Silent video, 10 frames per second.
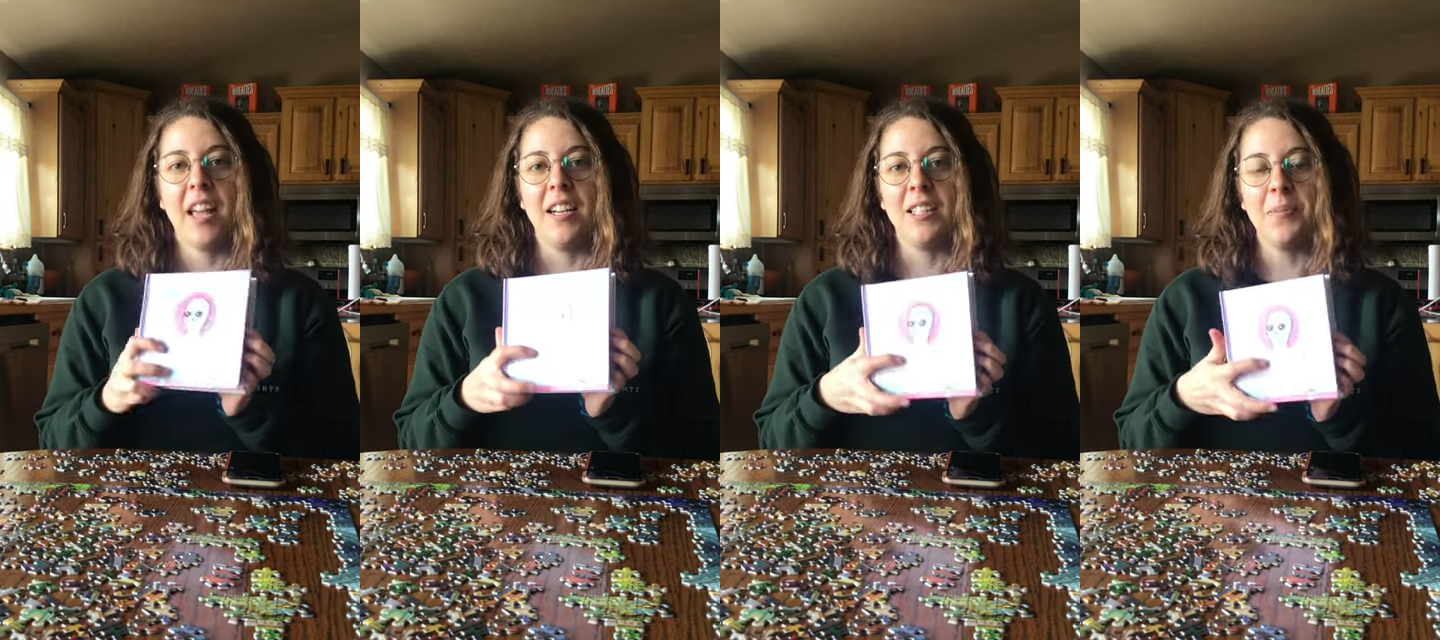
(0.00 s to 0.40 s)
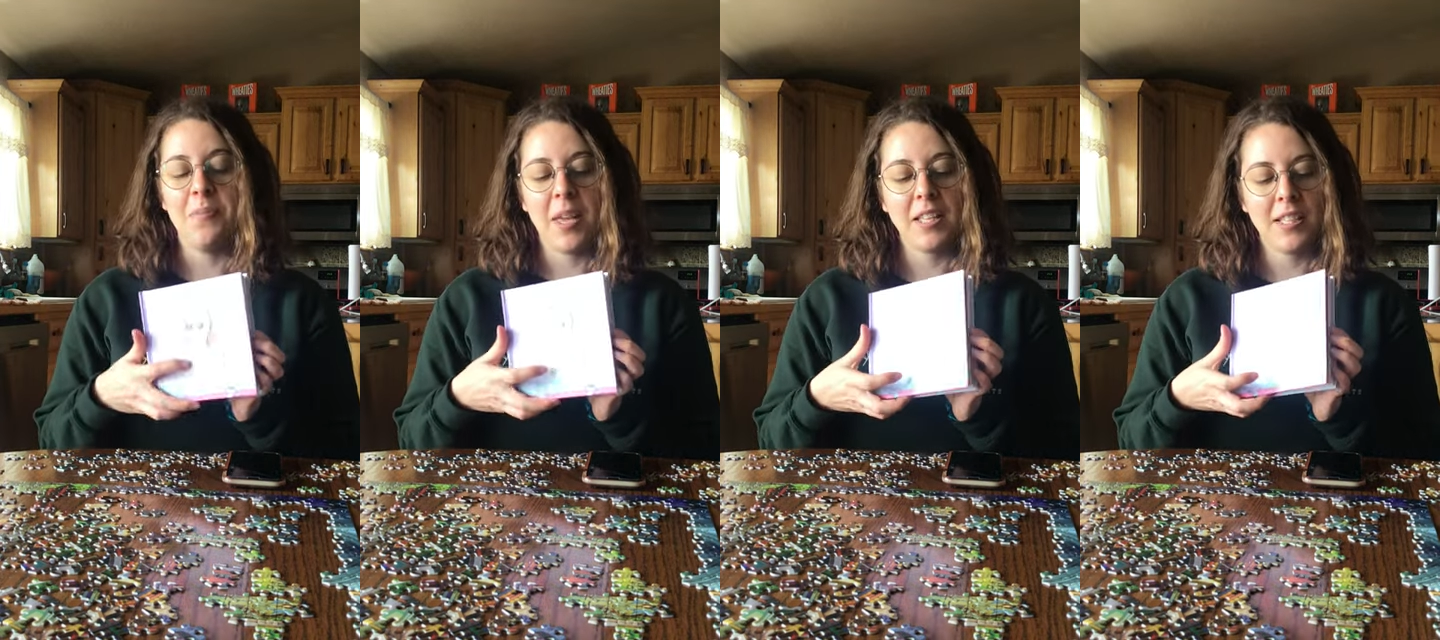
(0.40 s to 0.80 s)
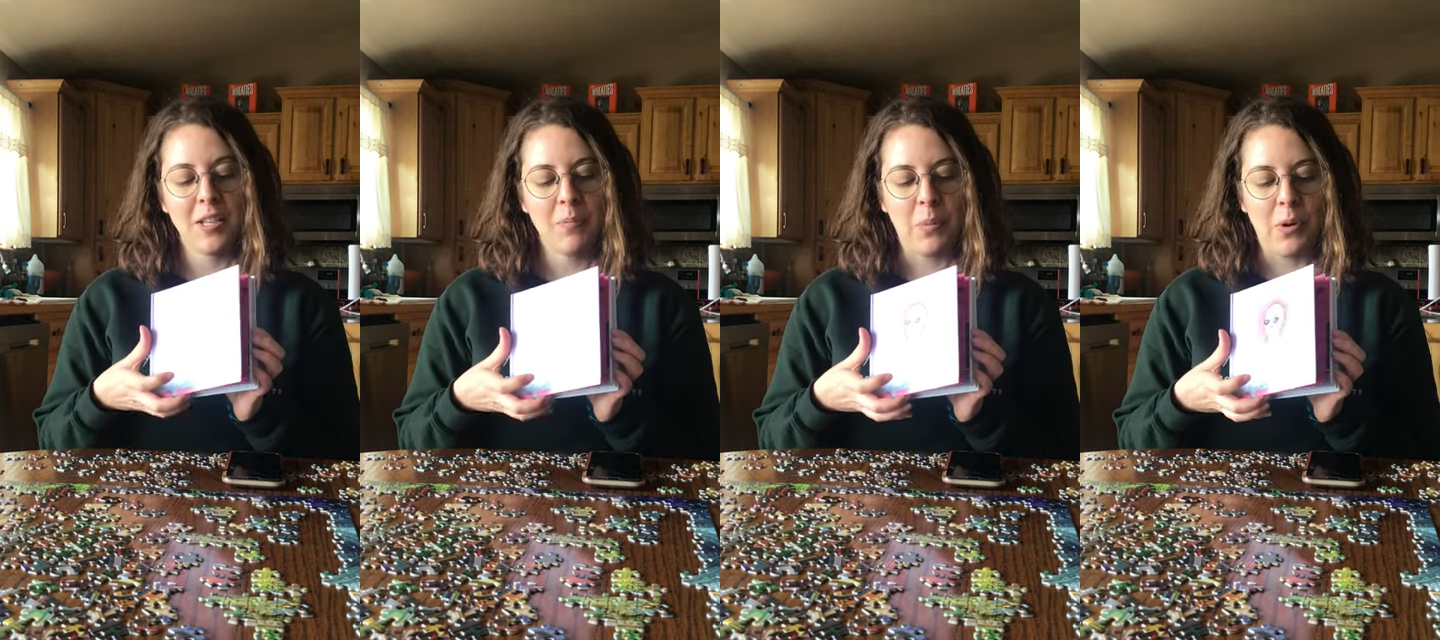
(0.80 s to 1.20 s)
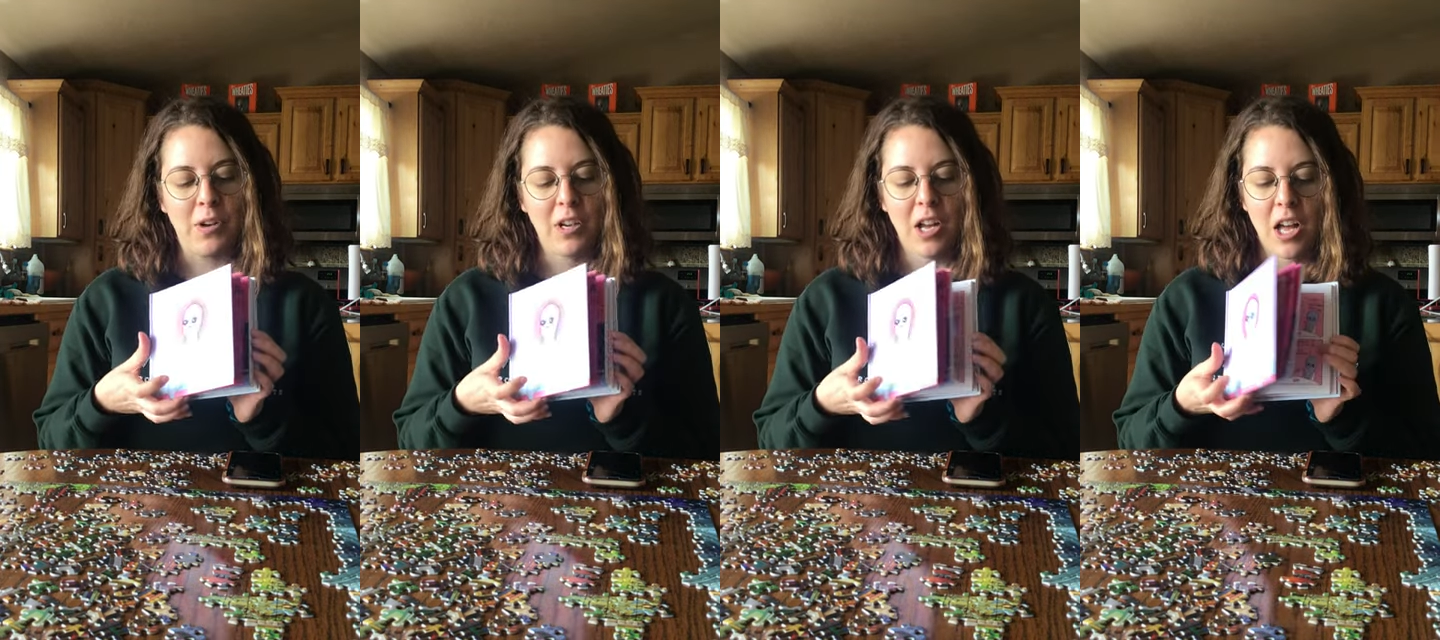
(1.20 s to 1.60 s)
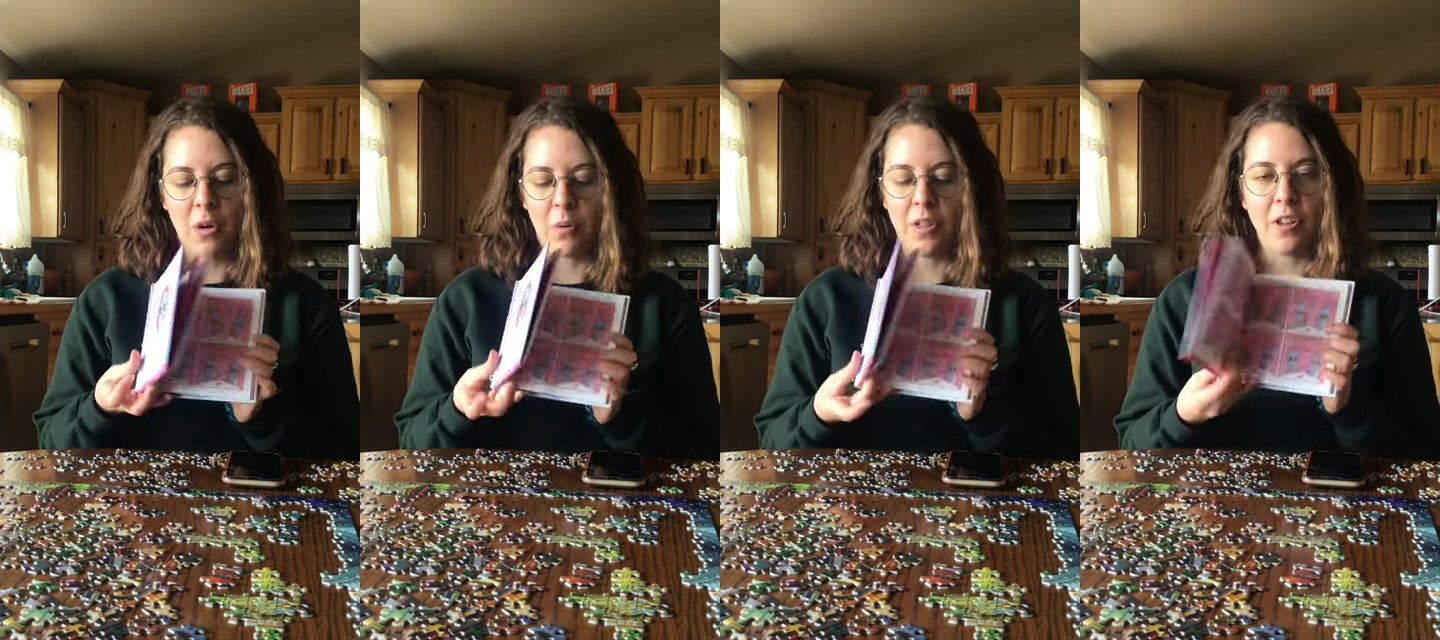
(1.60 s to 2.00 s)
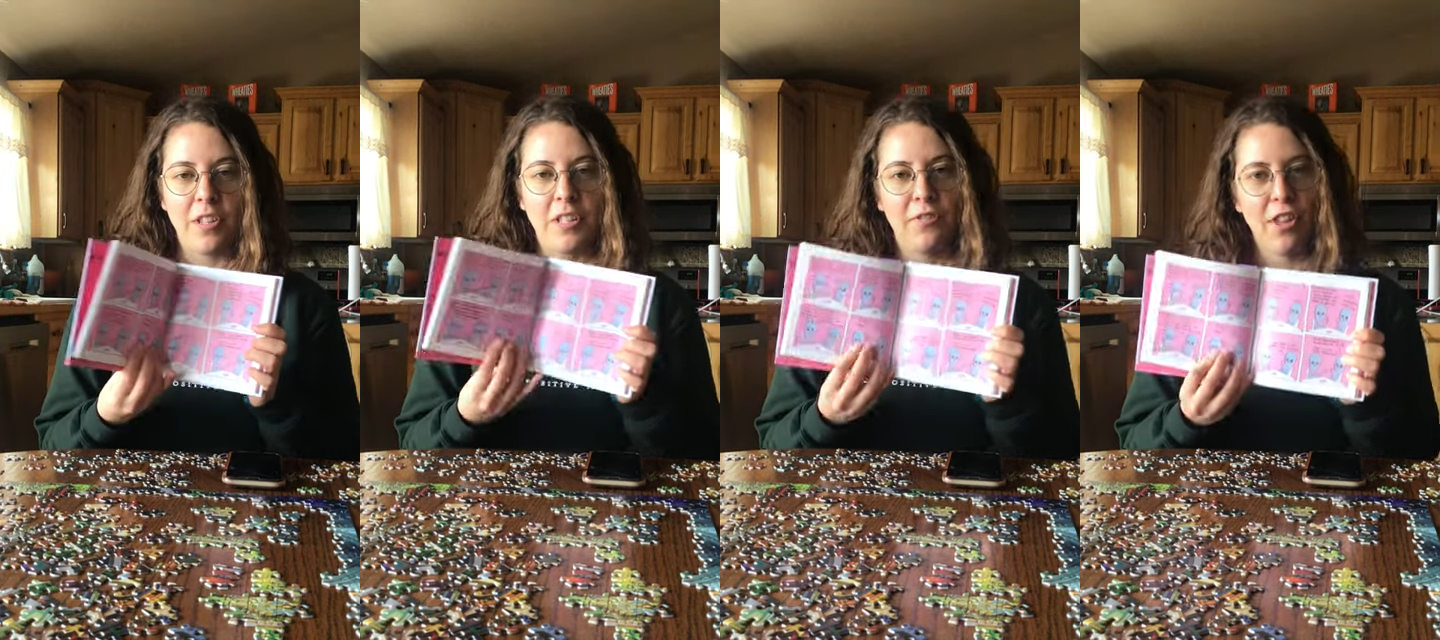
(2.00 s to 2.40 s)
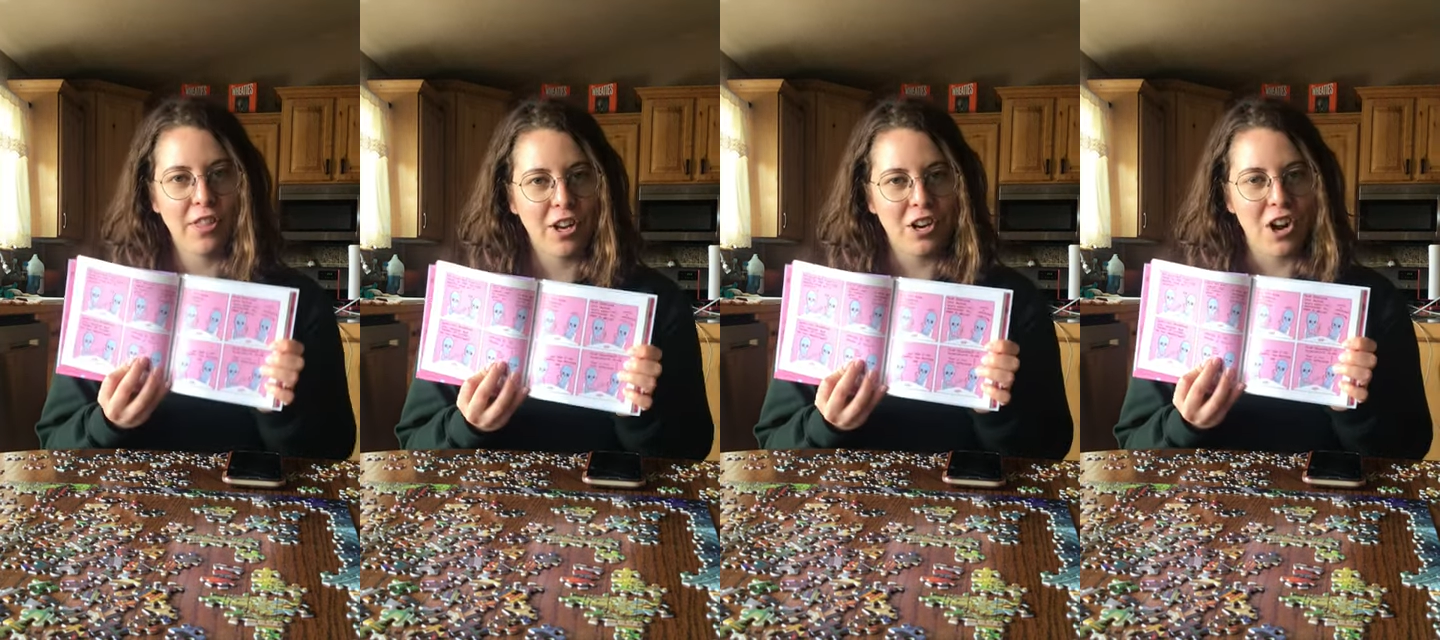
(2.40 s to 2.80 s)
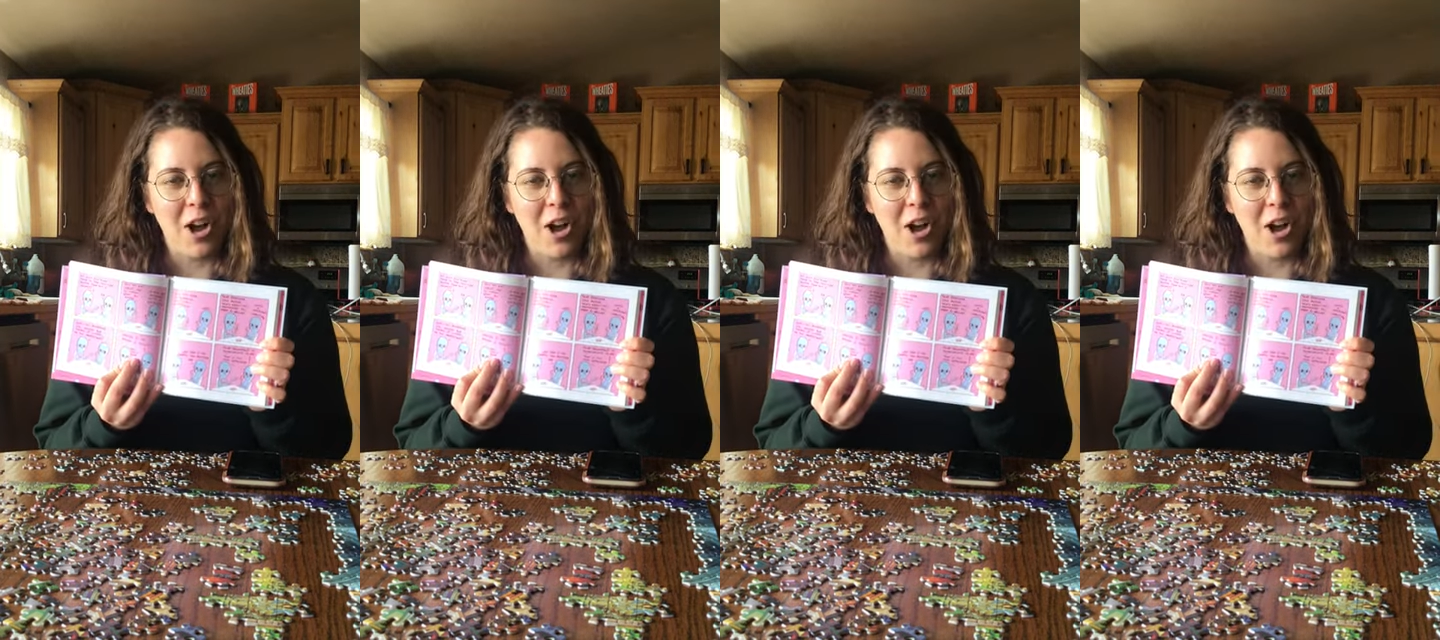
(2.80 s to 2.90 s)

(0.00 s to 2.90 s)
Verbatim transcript: And it's an amazing book with all these fun little